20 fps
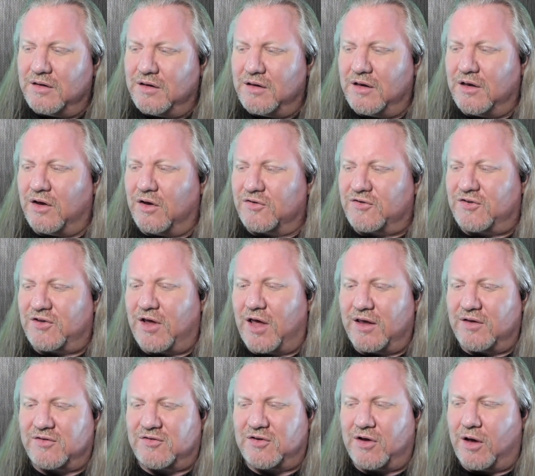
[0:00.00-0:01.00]
You know, say
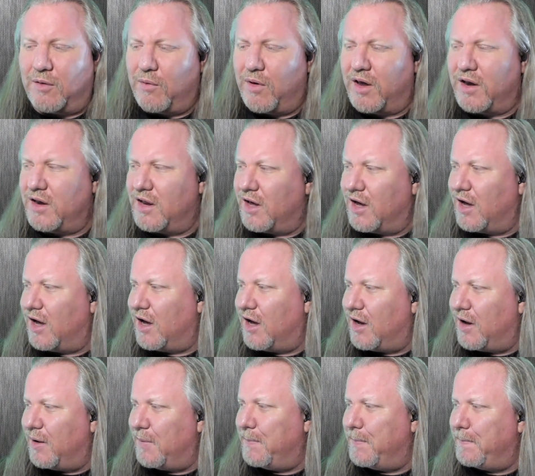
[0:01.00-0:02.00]
someone,
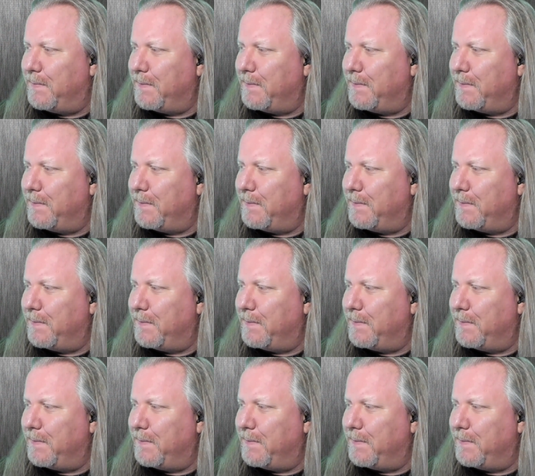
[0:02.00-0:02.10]
I